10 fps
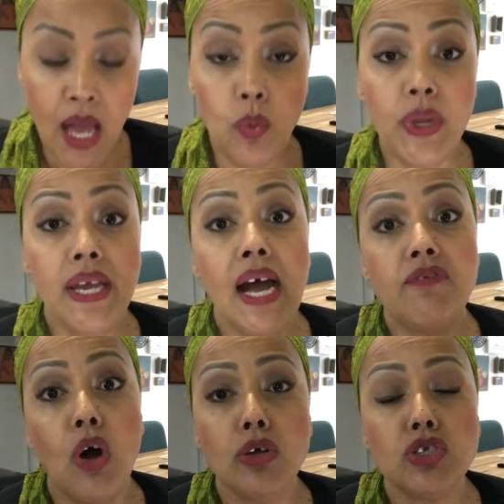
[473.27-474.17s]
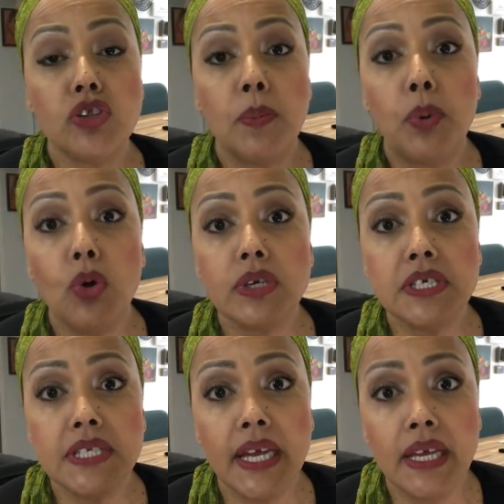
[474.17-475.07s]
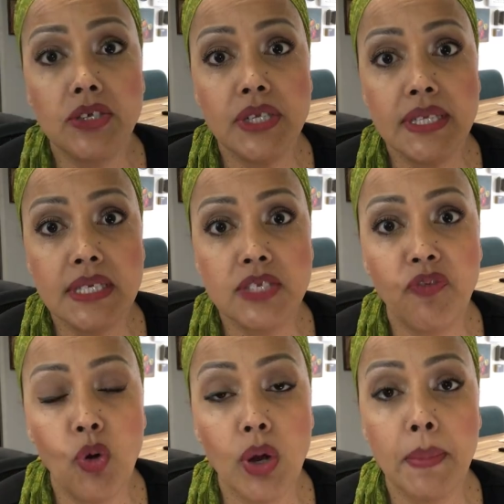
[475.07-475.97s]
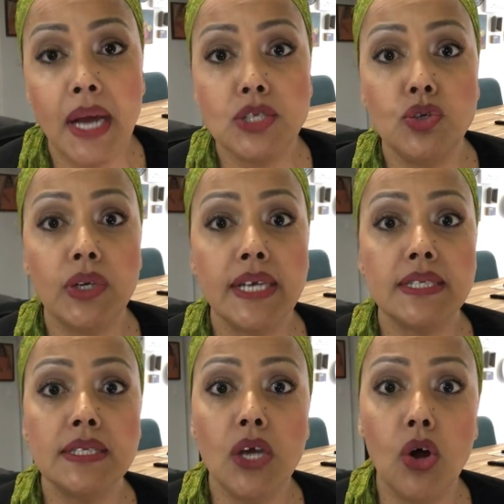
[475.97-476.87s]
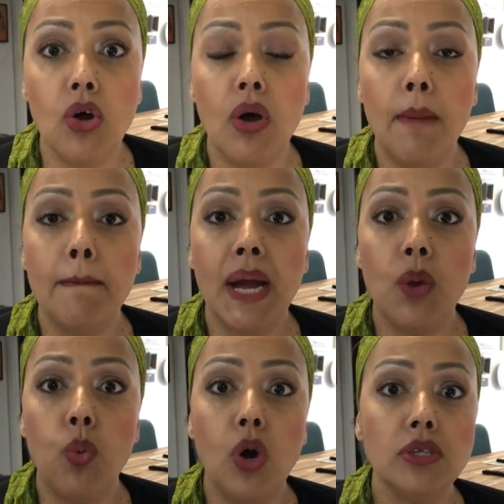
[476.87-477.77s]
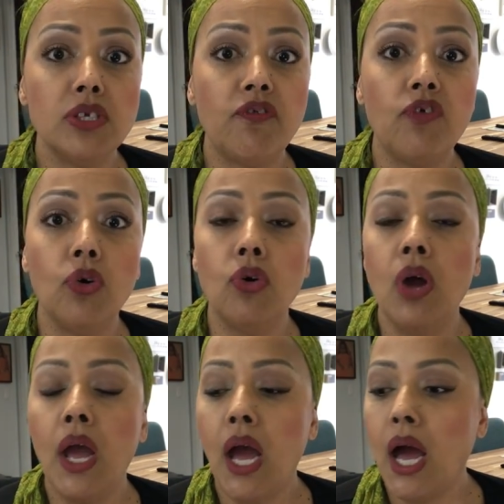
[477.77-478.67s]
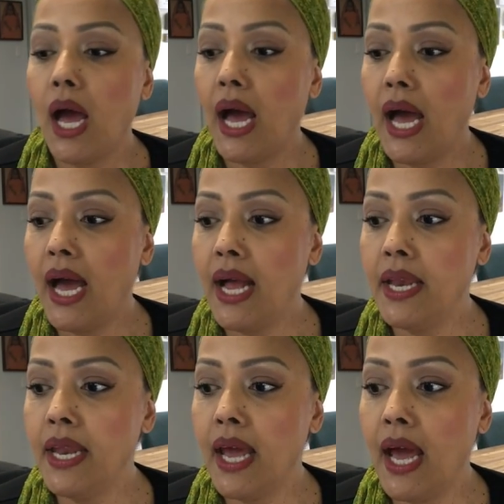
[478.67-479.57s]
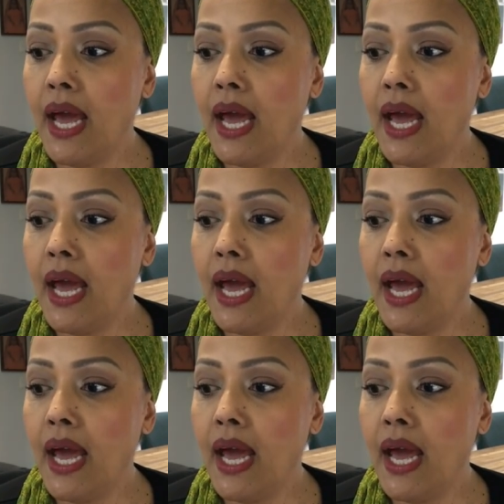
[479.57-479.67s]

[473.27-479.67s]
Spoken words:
We have also the broker's agent in this form. As you guys know, my wonderful and